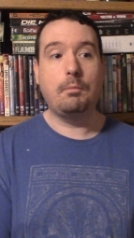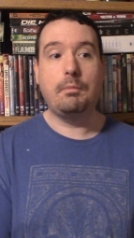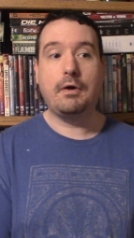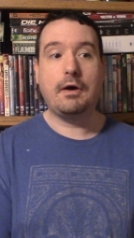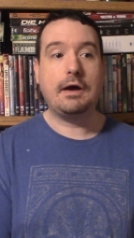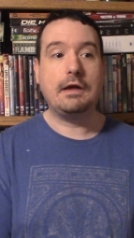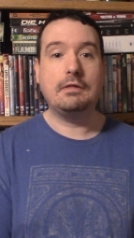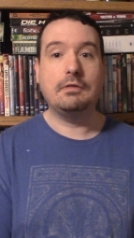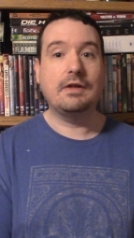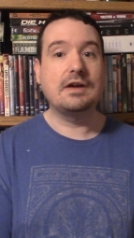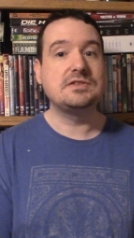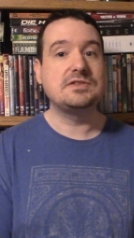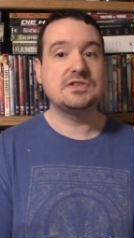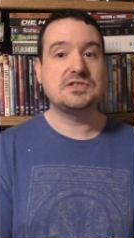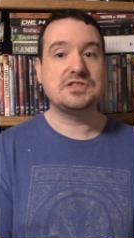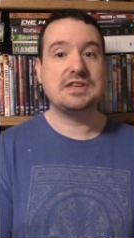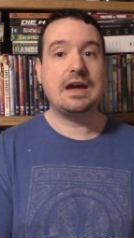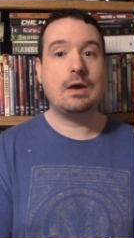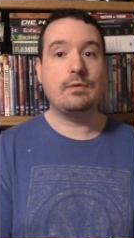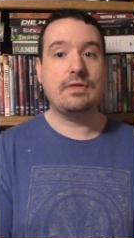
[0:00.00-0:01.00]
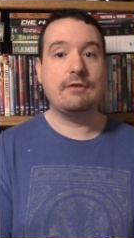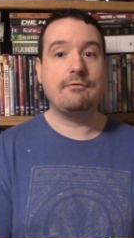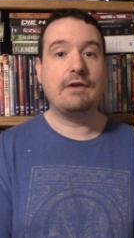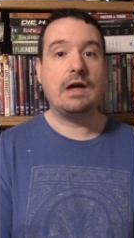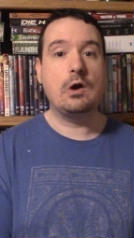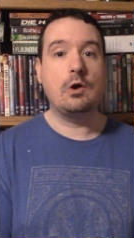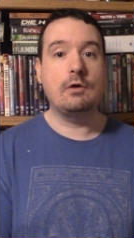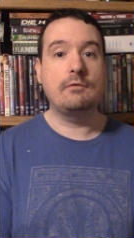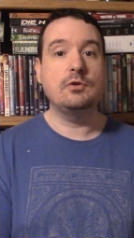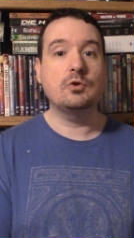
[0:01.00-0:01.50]
but let's just say when they
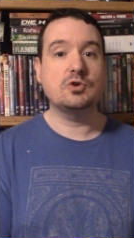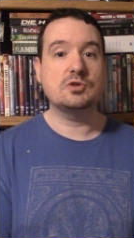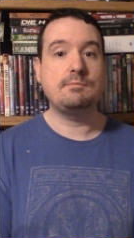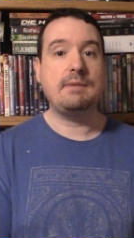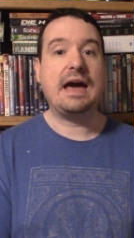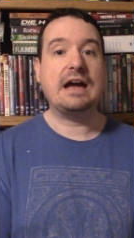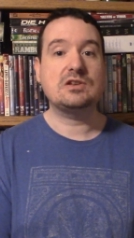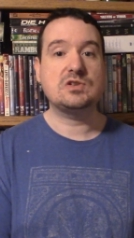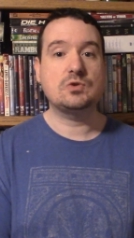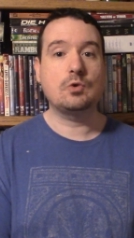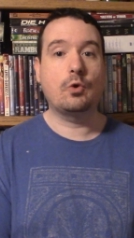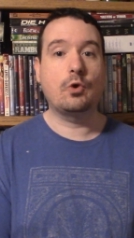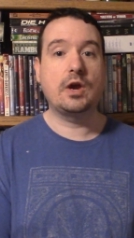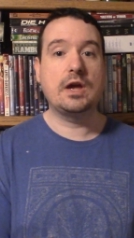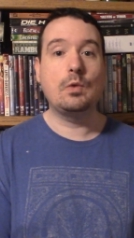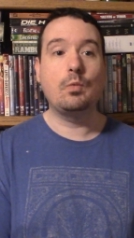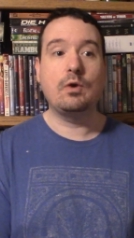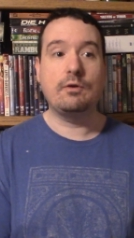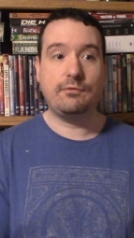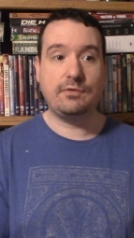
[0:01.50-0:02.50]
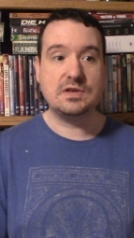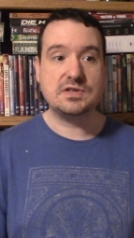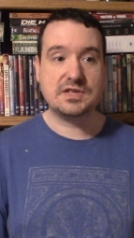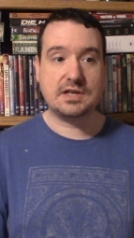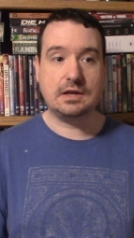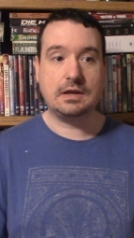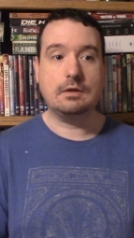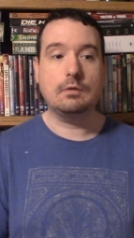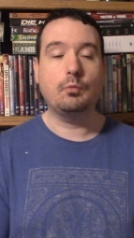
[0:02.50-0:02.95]
finally reveal his backstory with his,